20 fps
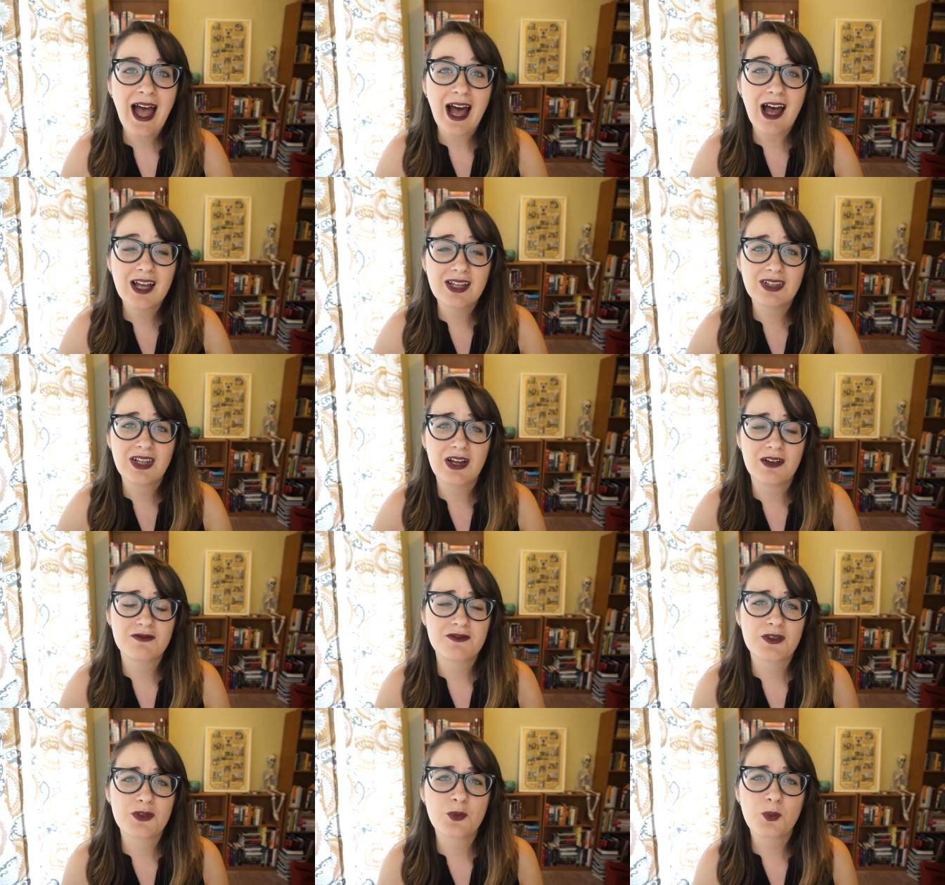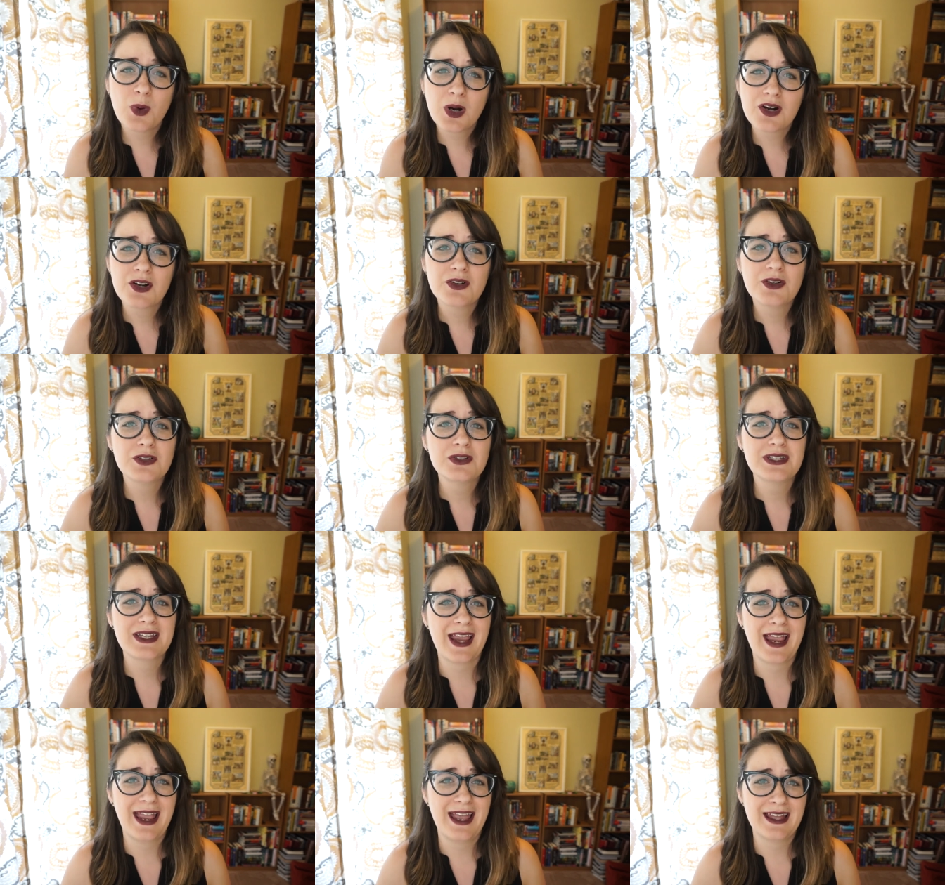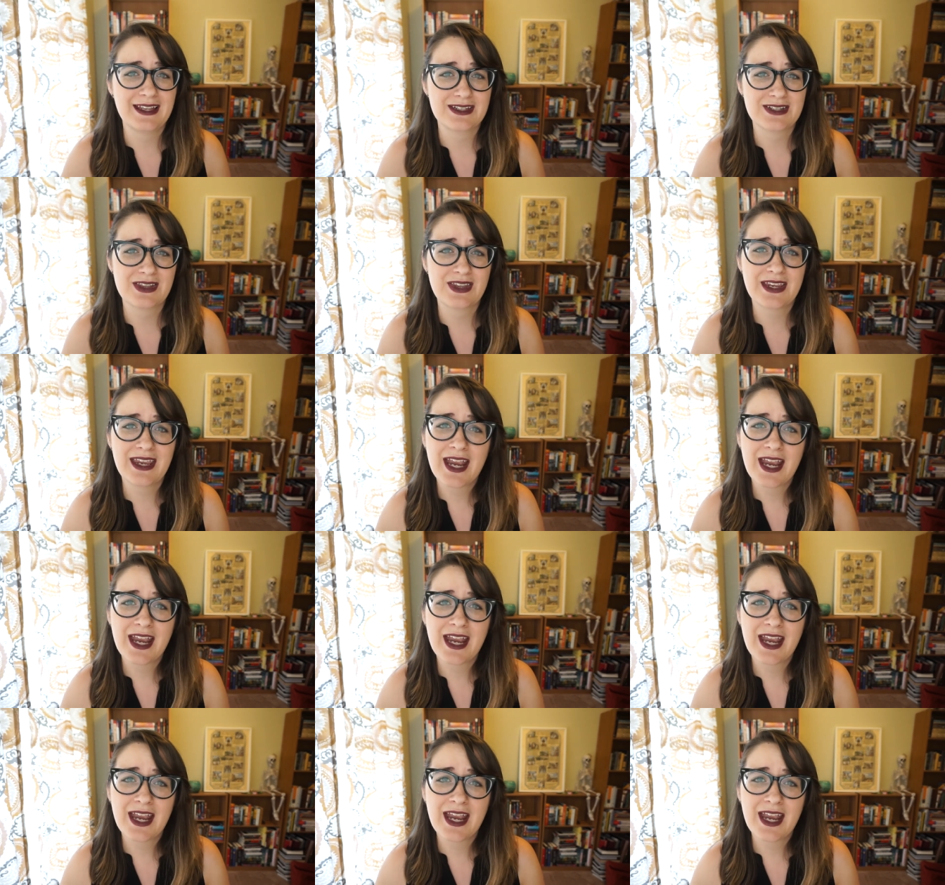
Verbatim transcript: I loved the world and the